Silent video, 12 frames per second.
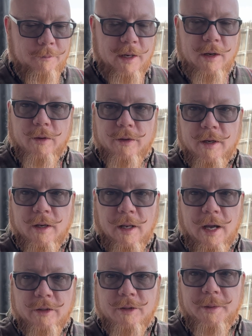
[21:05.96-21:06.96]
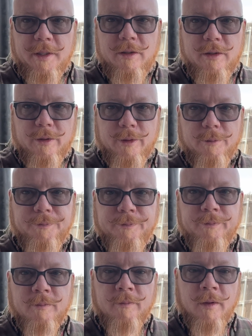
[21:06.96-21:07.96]
meter that allows me to
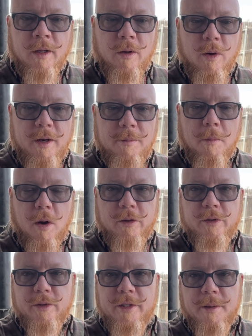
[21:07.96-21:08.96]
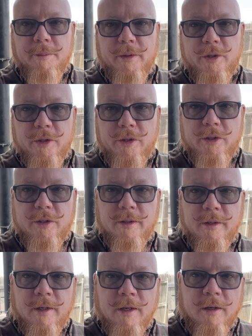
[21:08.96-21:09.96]
go ahead and monitor temperatures
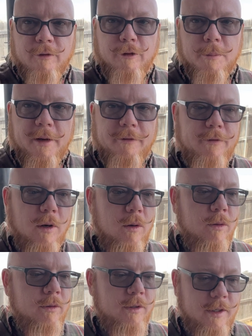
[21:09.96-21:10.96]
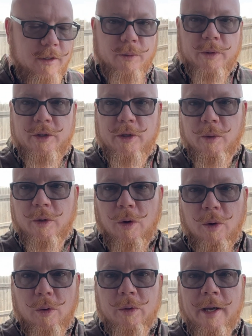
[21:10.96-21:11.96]
from my phone. Since it was so
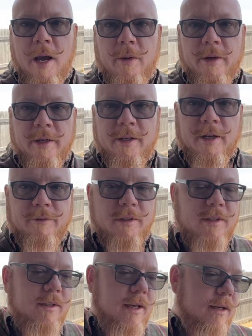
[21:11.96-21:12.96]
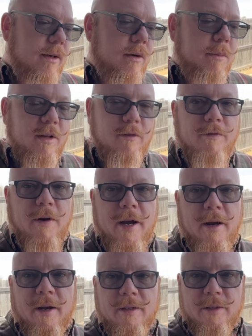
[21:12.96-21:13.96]
cold out, I didn't have to stand out here by the
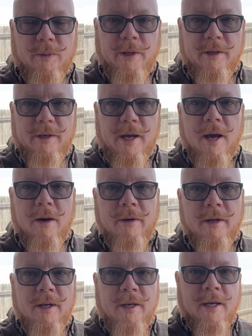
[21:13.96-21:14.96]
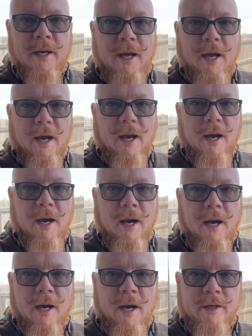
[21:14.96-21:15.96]
fire as it went down.
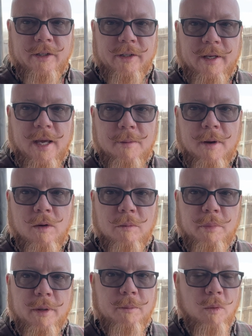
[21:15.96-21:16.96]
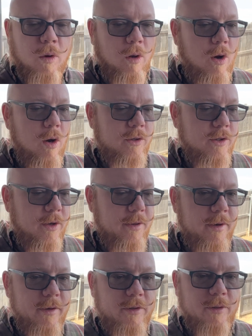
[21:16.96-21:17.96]
I just came out and put more logs on
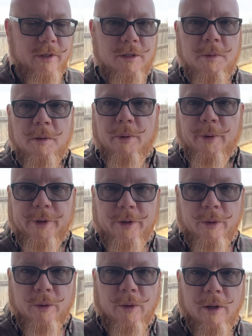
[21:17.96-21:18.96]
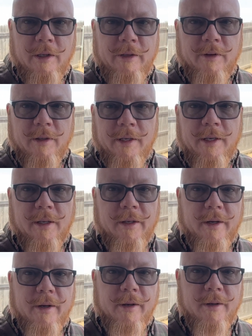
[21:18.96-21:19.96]
there, so that's been pretty cool. I'll leave a link in
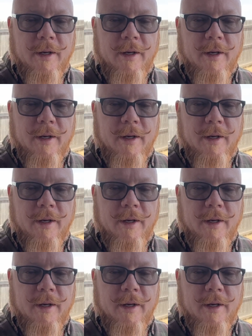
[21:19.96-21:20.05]
there